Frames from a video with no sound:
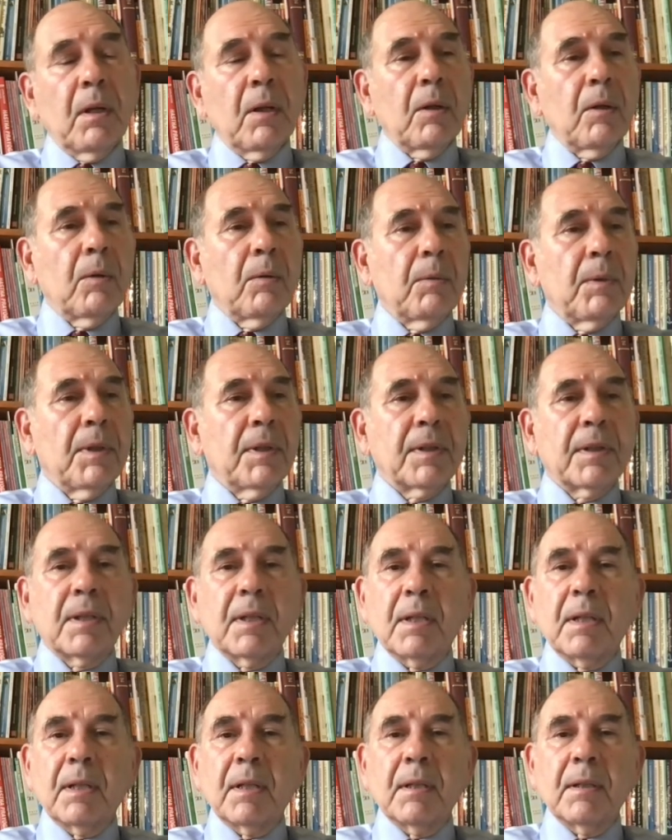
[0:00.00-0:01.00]
with uh,
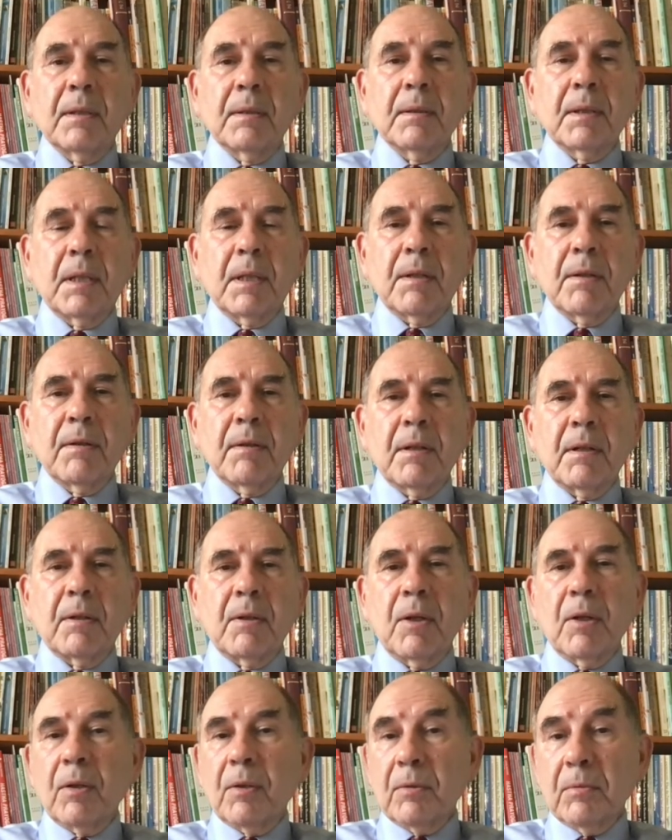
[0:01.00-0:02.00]
uh, their
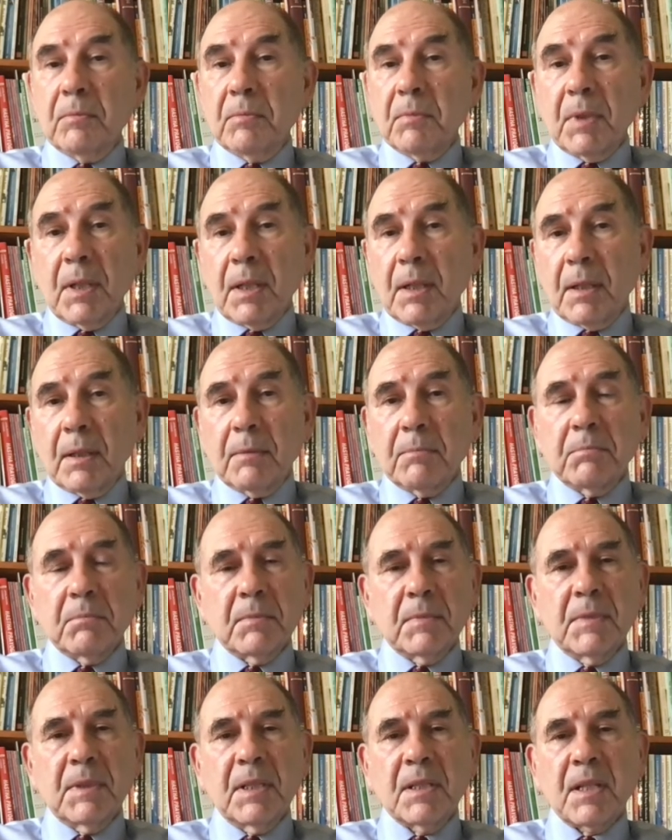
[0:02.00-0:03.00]
own
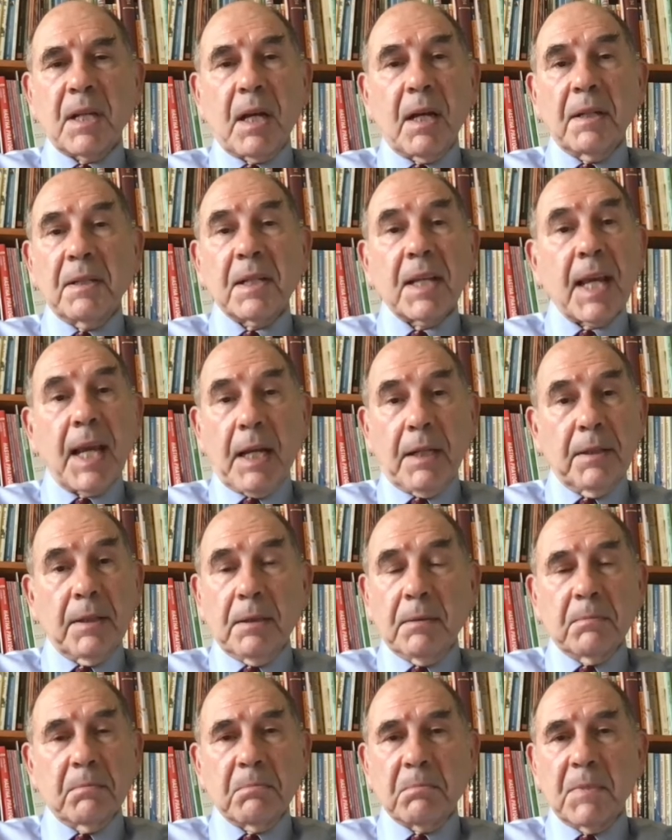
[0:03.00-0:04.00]
um, design
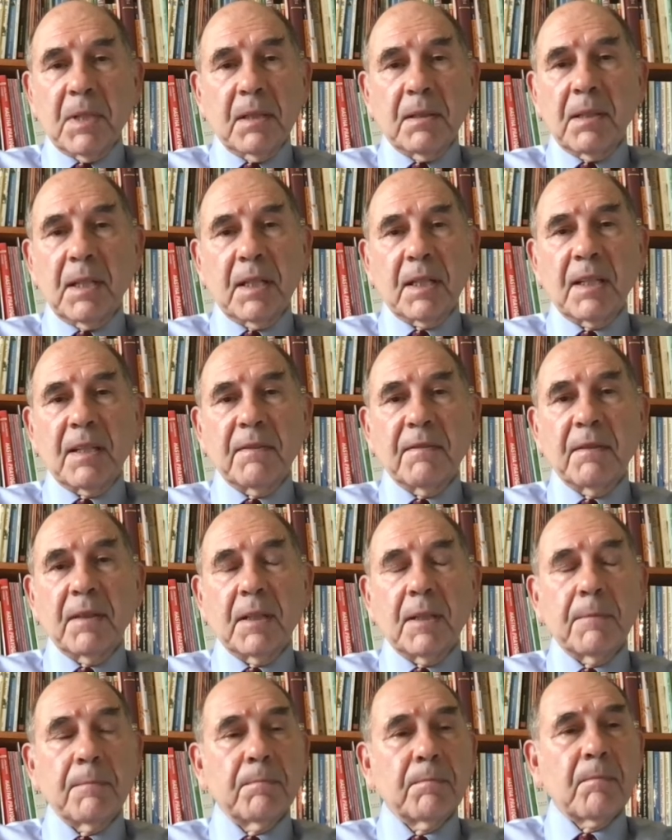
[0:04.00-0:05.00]
canon that they have
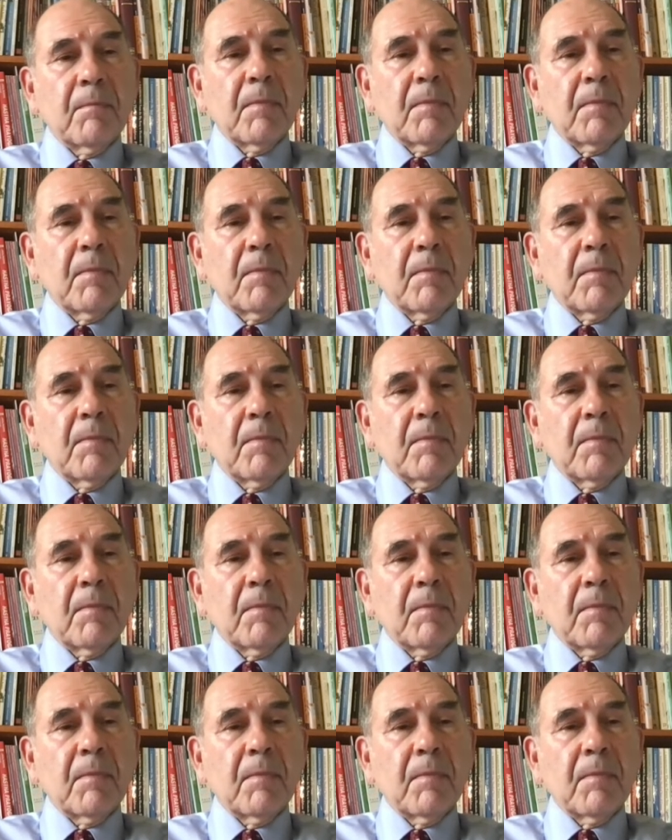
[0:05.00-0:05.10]
um,